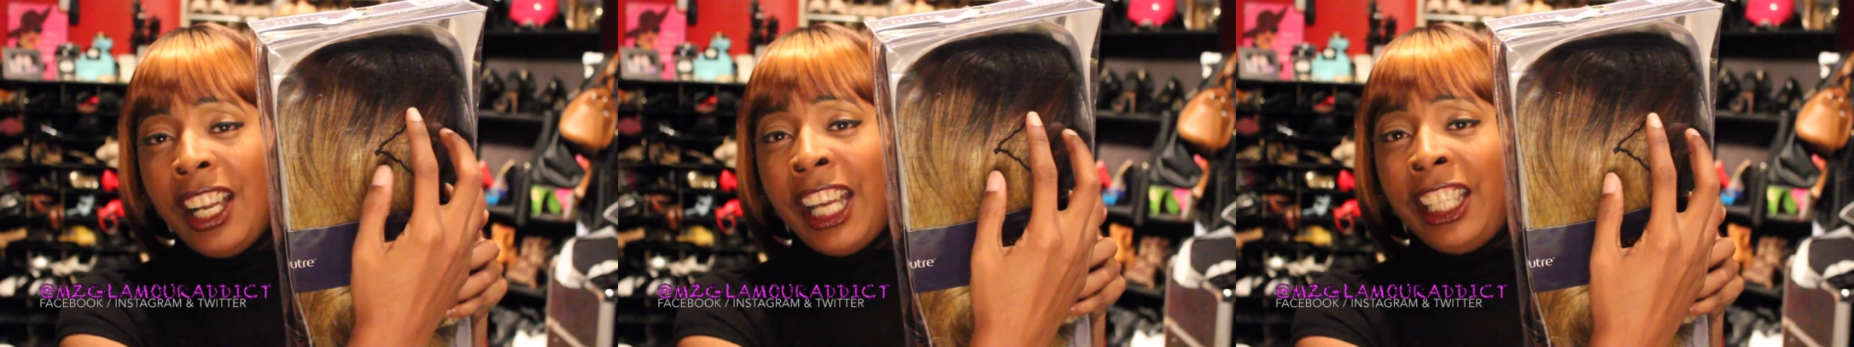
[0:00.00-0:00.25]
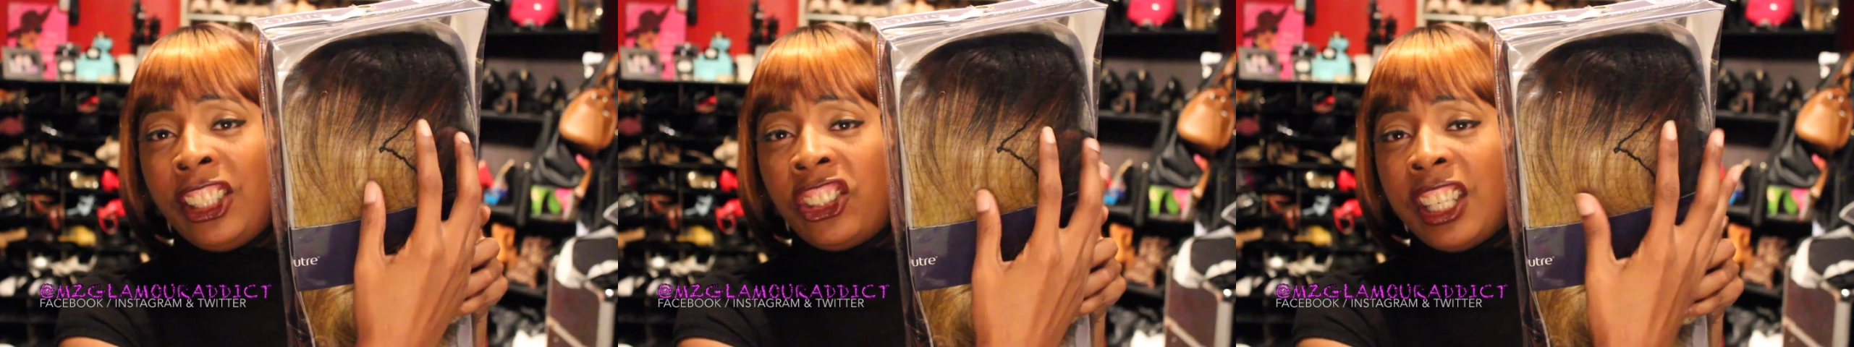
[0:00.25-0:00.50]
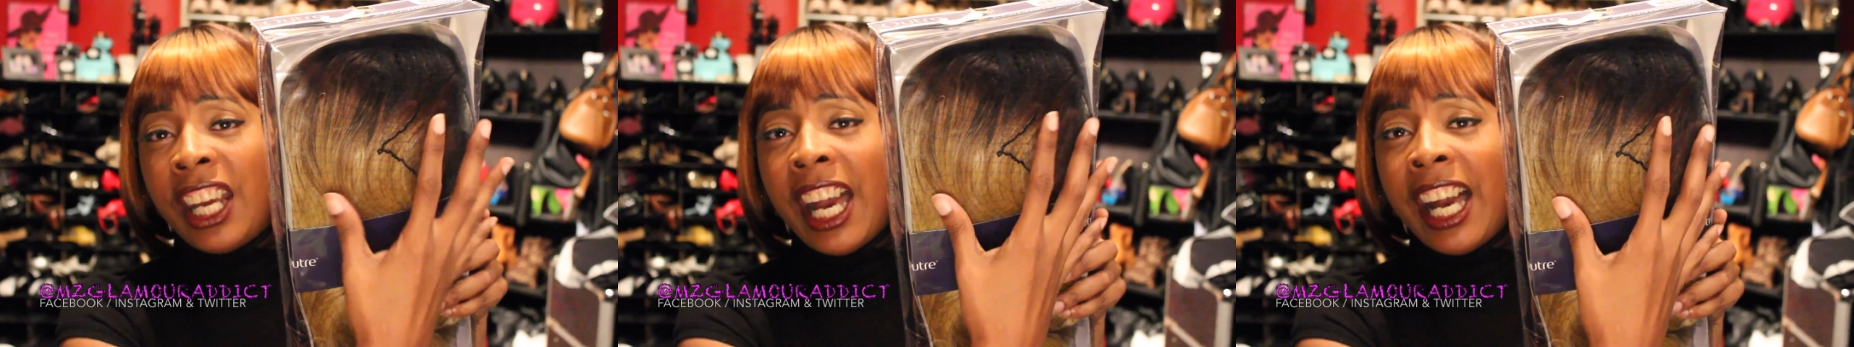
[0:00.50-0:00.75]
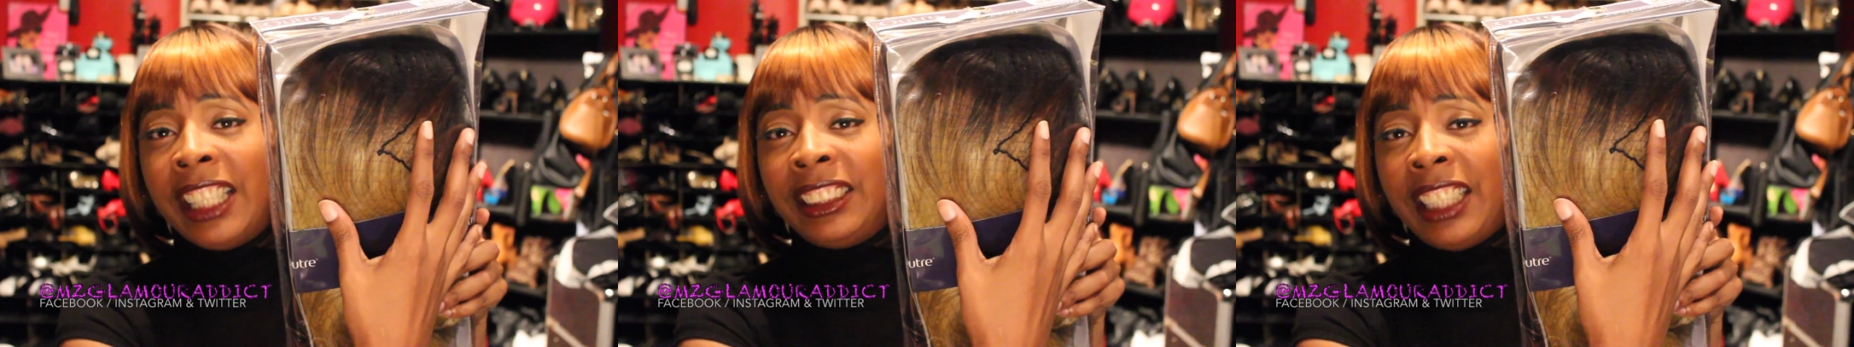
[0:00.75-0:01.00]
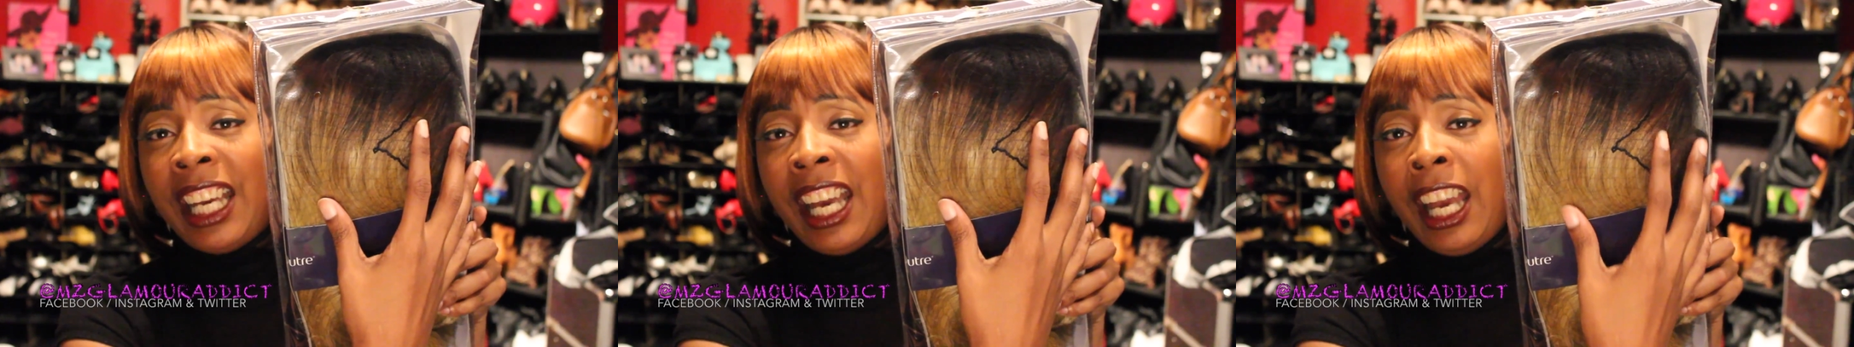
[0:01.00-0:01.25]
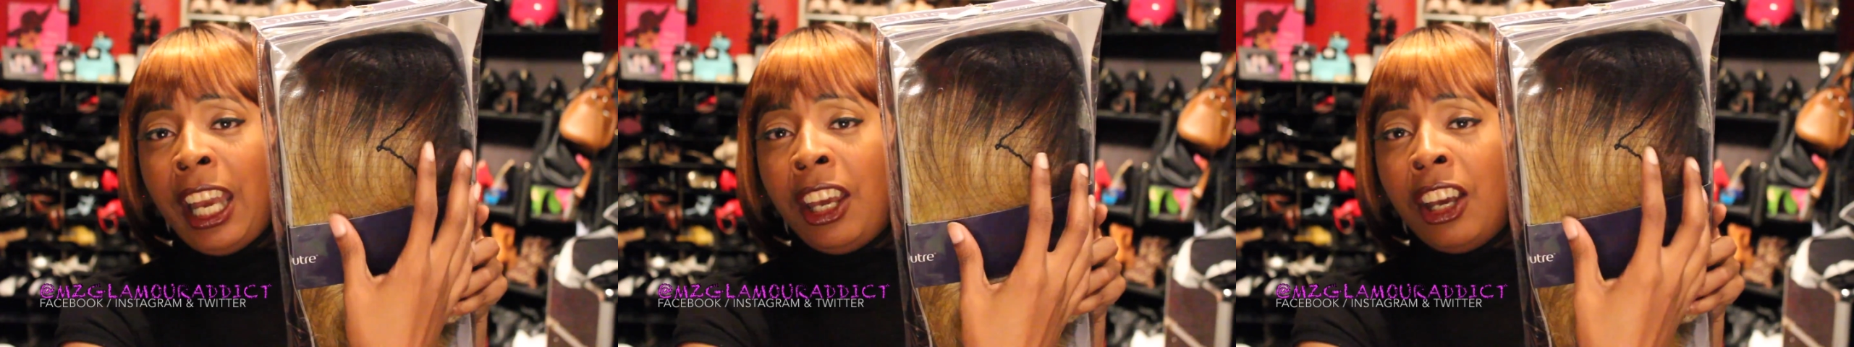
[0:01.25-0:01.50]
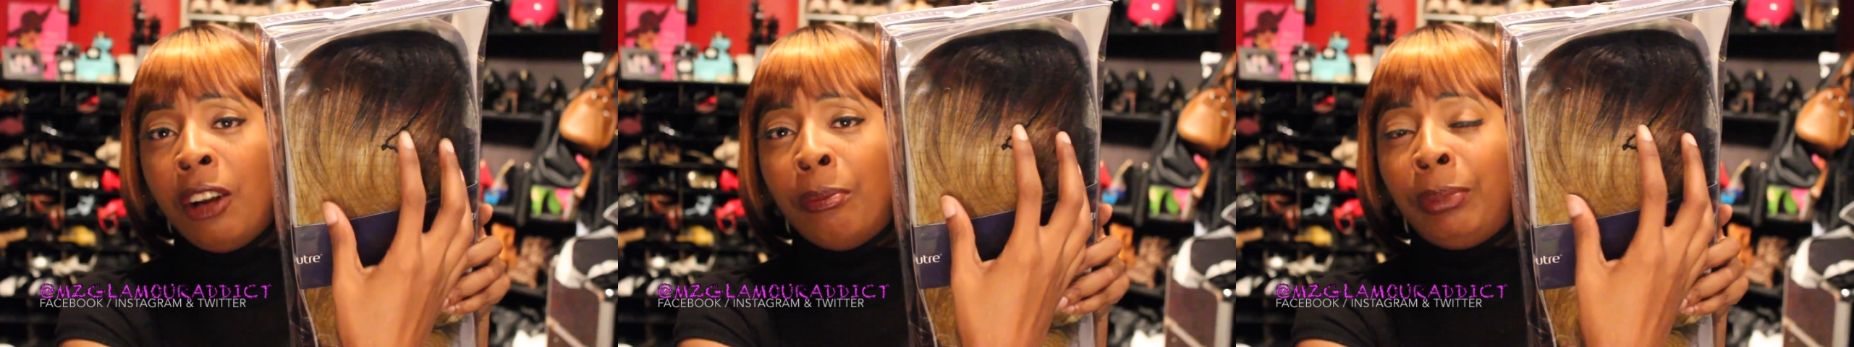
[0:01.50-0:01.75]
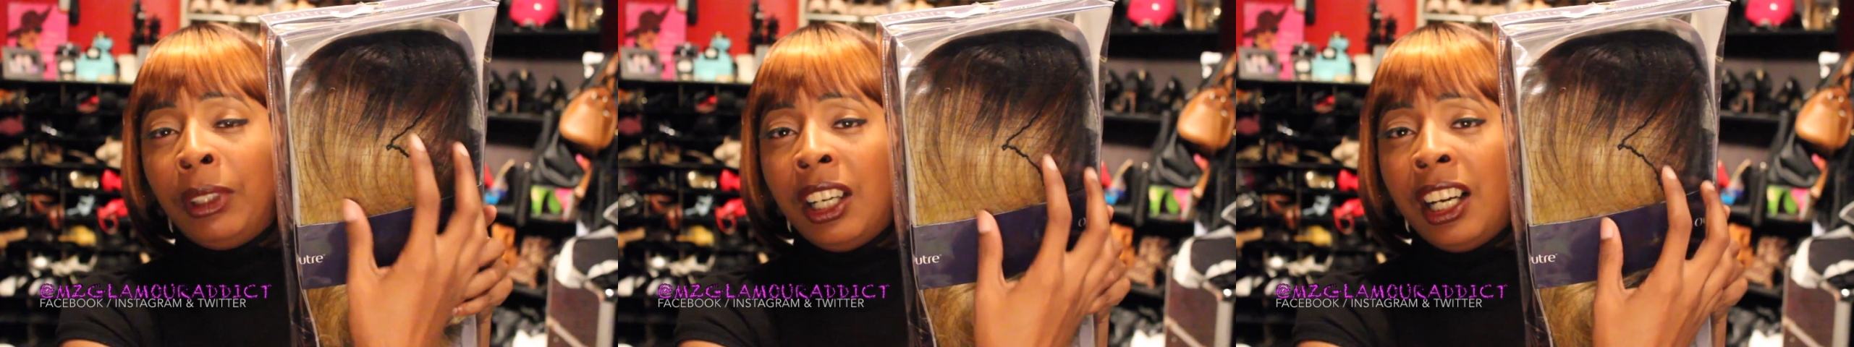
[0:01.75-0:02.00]
and then she has a
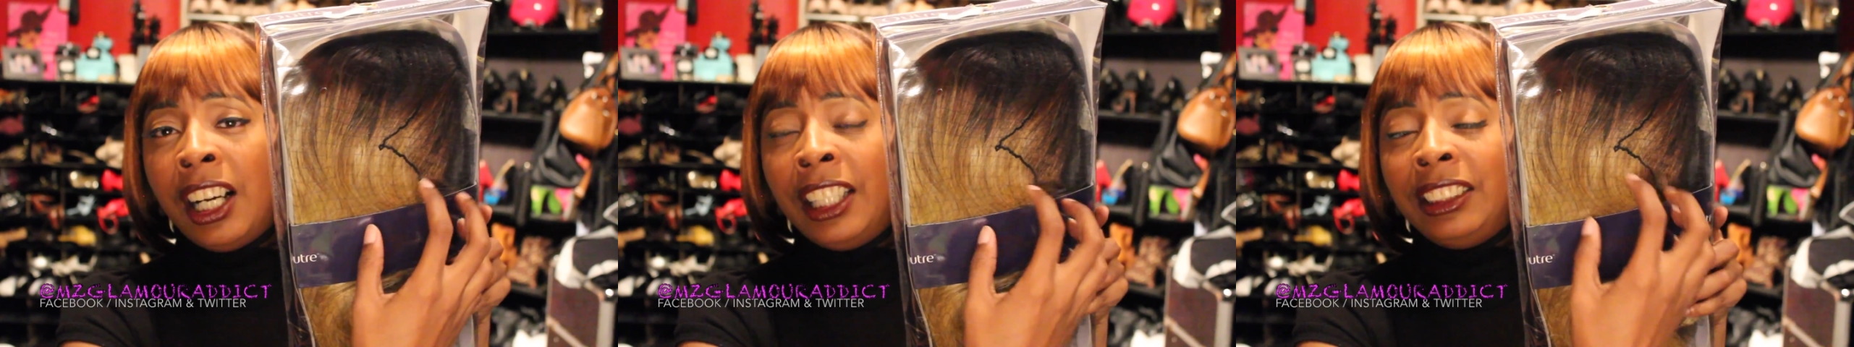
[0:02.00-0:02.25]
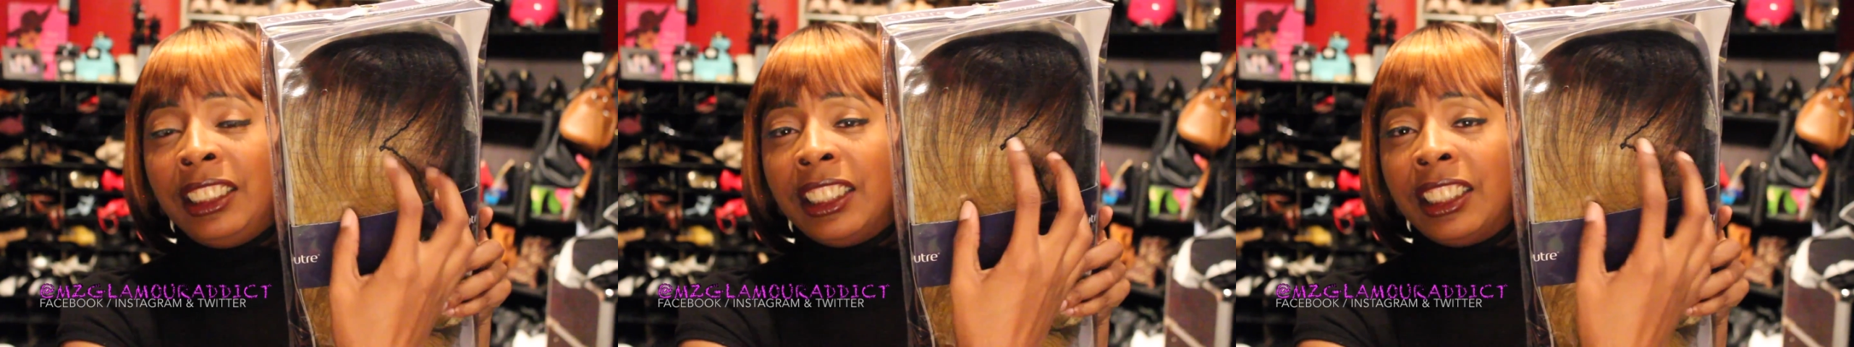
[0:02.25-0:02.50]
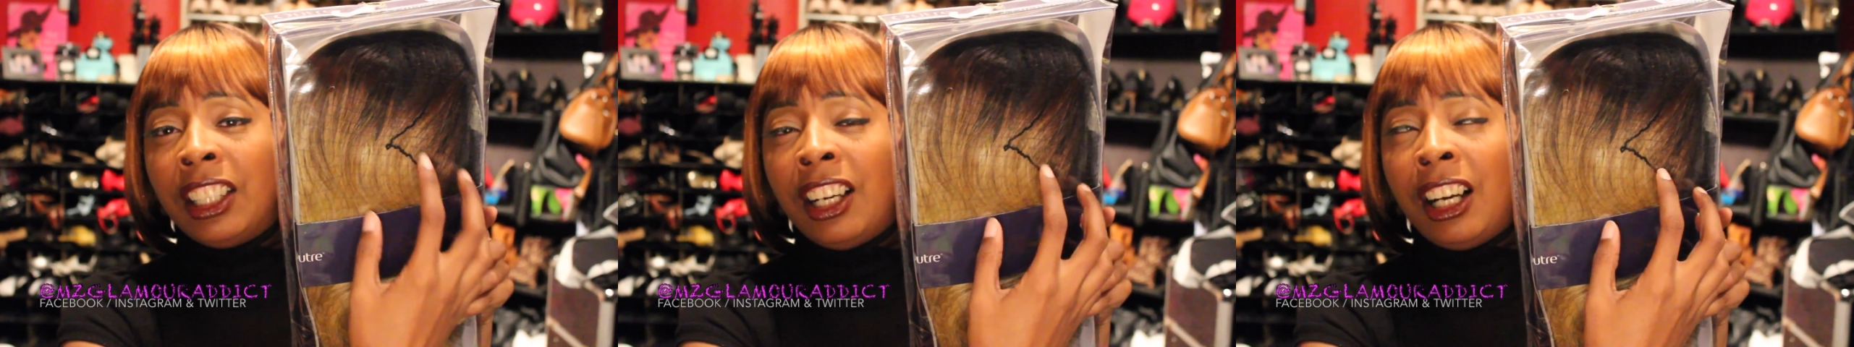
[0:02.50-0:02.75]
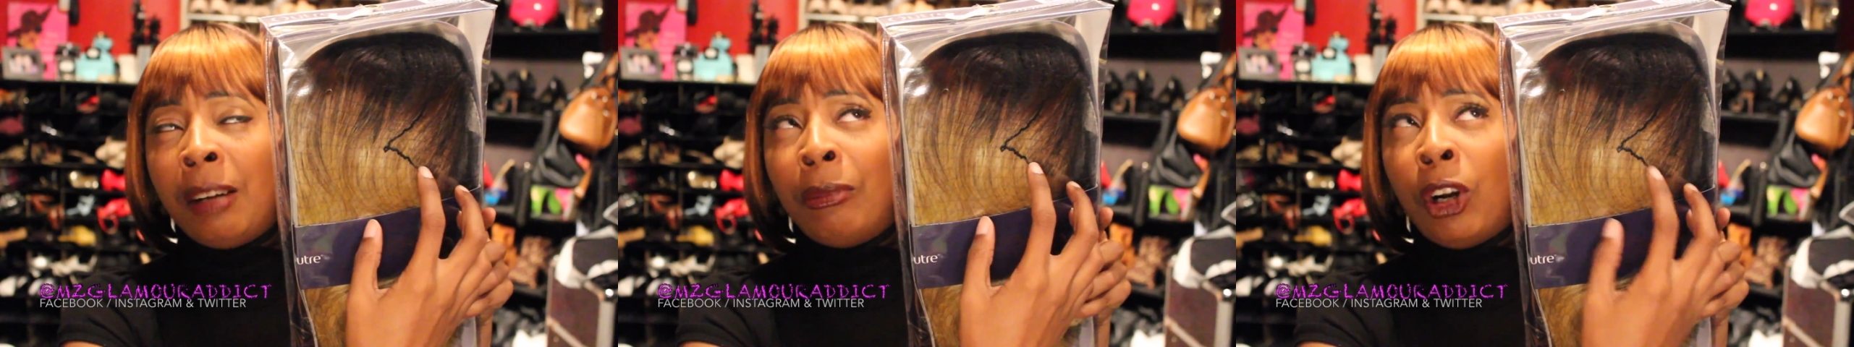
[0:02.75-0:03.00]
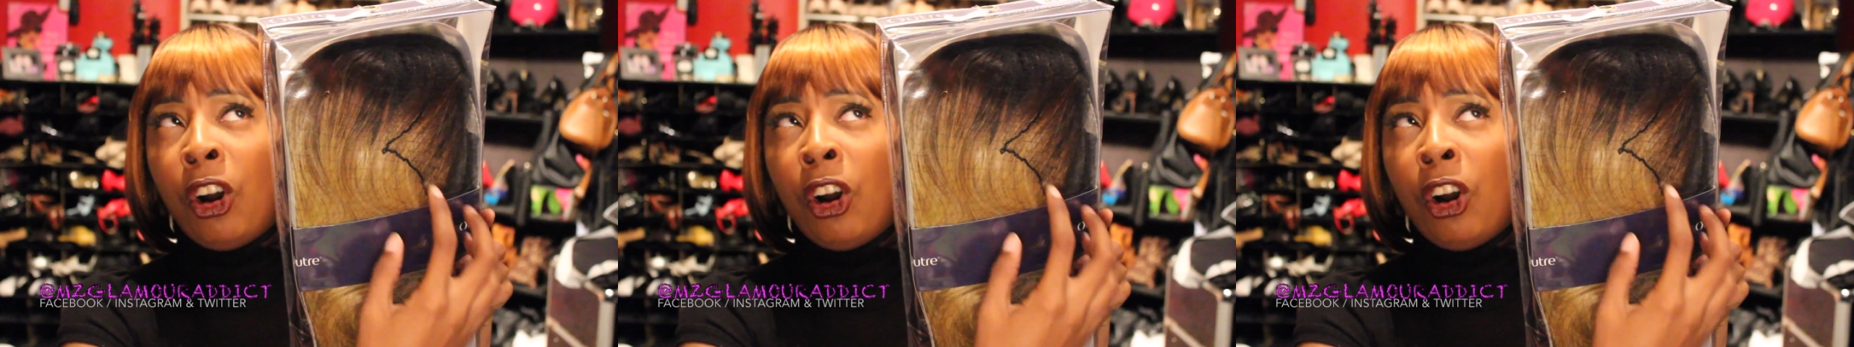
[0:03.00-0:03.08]
blonde um,